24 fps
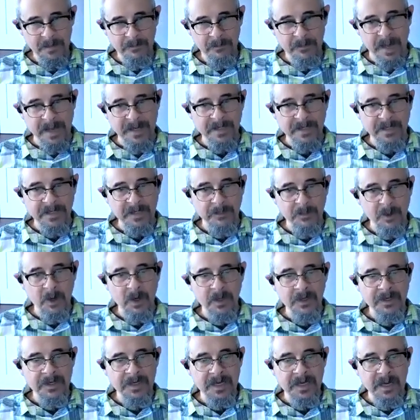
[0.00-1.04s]
based
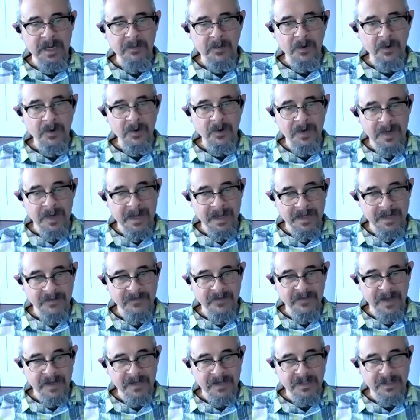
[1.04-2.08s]
upon deeper
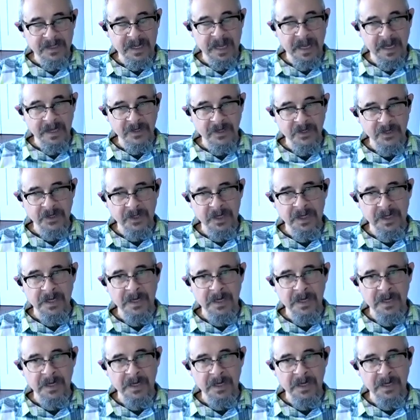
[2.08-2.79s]
investigation